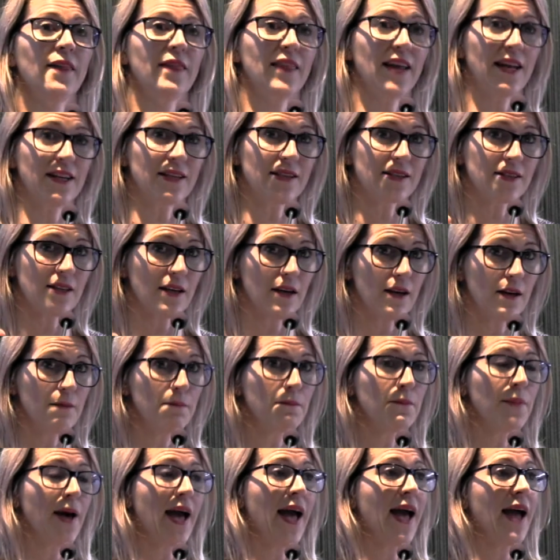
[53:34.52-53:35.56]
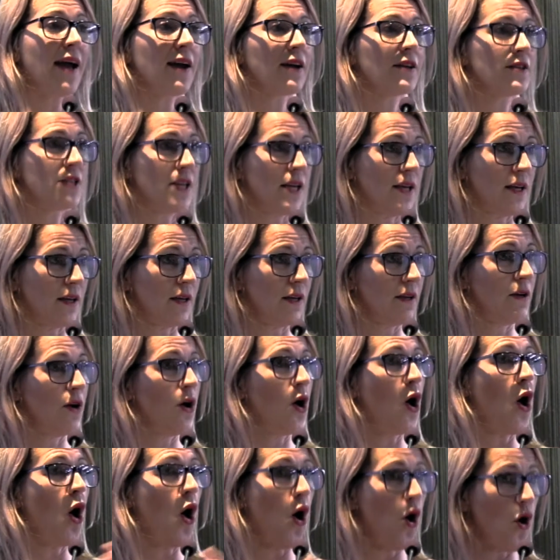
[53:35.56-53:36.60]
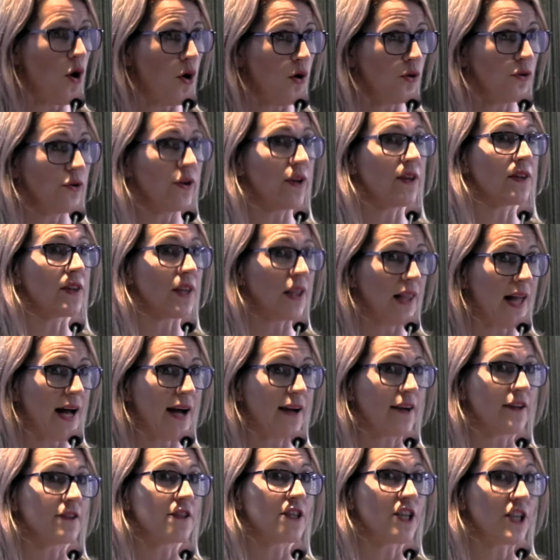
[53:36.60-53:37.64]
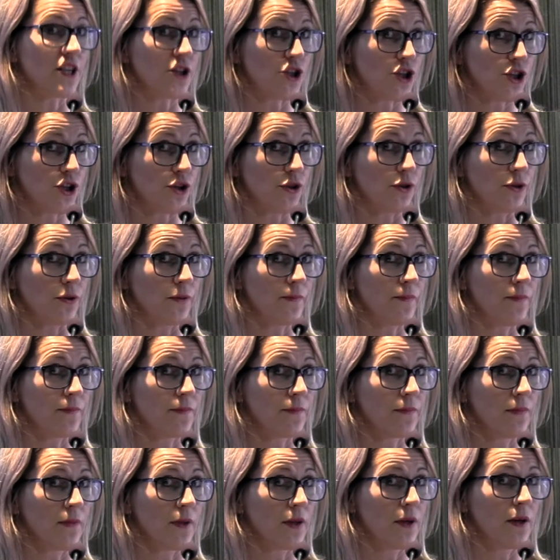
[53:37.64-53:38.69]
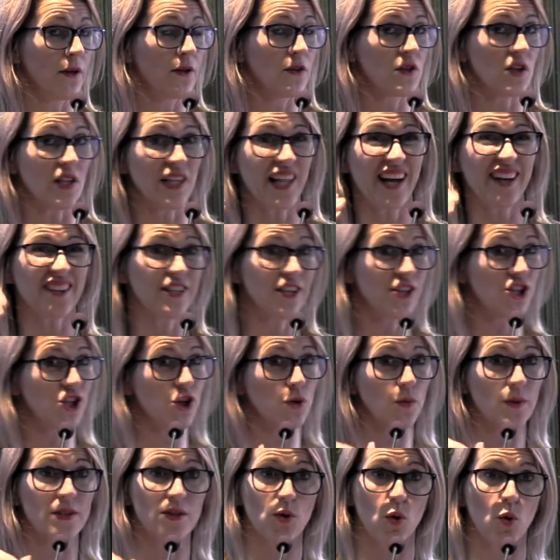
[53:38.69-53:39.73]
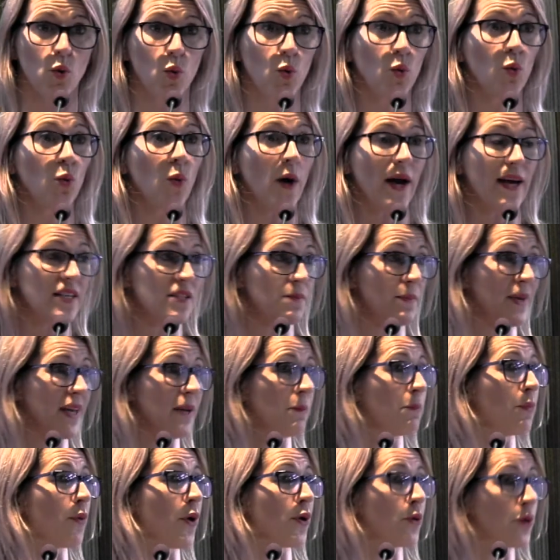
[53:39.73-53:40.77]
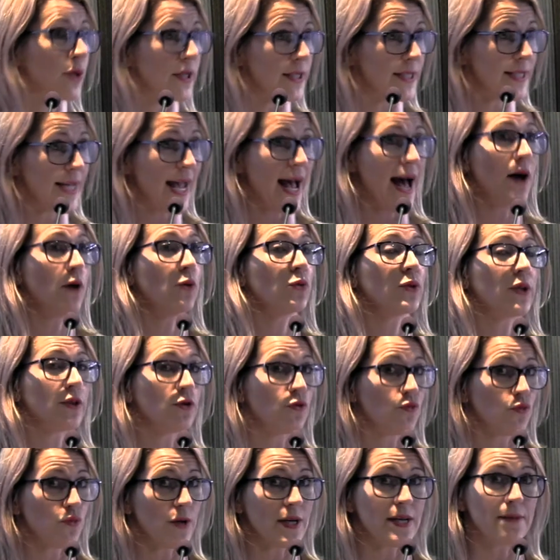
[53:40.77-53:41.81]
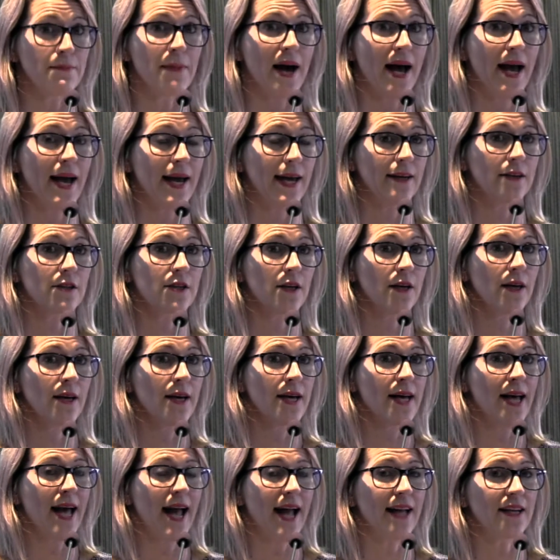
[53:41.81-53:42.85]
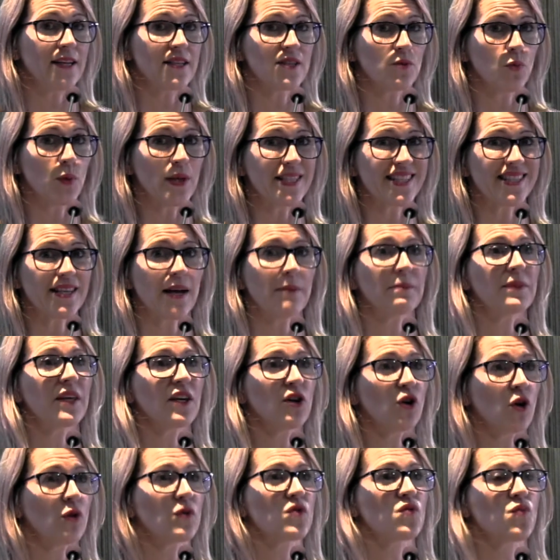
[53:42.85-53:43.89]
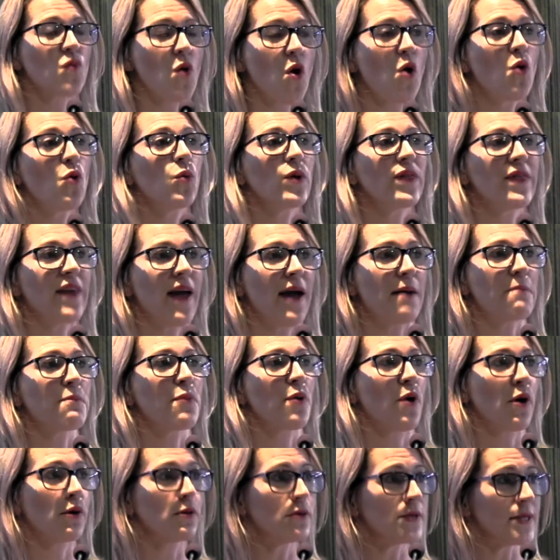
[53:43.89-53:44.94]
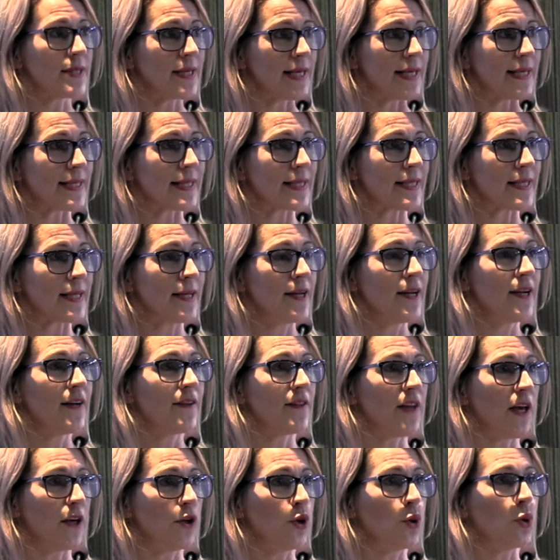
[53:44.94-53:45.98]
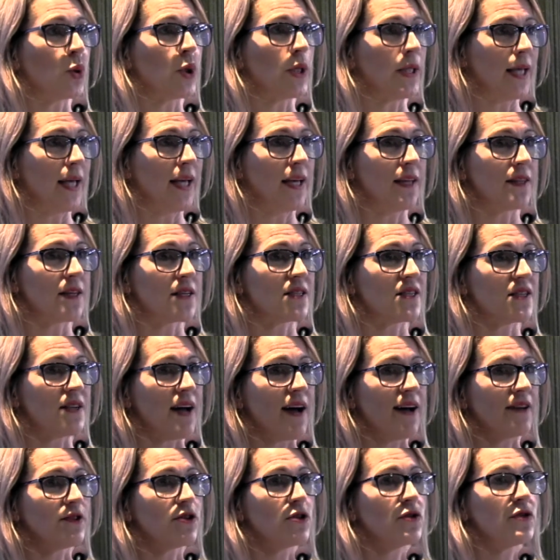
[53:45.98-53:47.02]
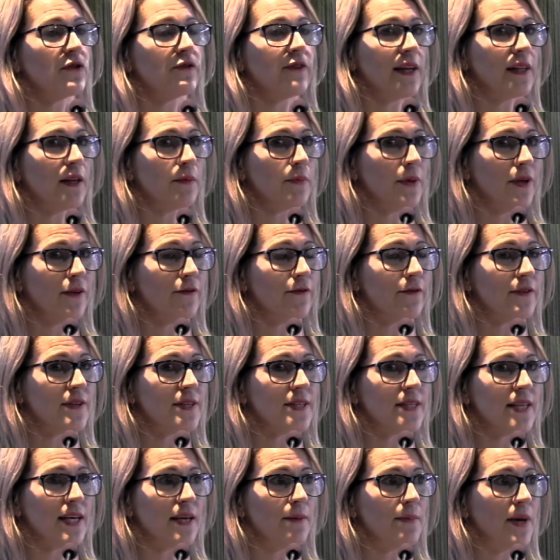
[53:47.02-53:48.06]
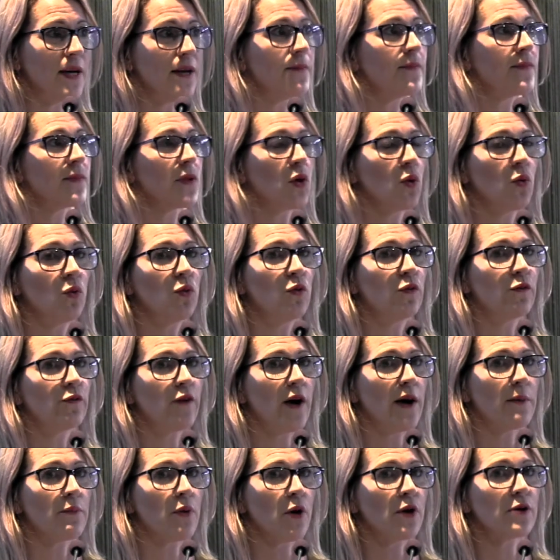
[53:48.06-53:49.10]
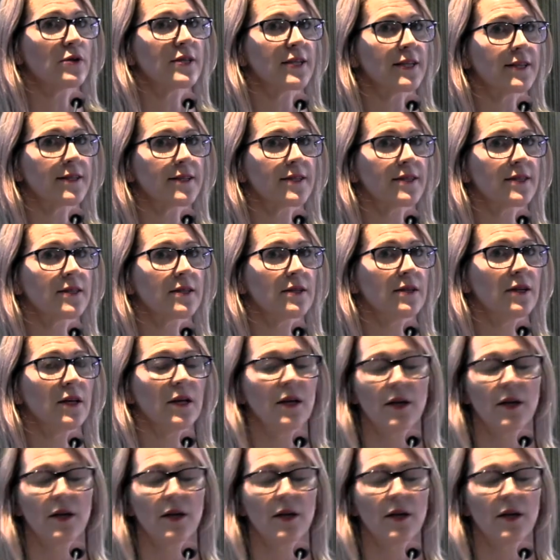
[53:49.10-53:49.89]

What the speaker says: that is impacting on the lung tissue. So lung tissue is always being broken down and remade, and it's when something goes wrong with that process that you can either start to develop emphysema or fibrosis.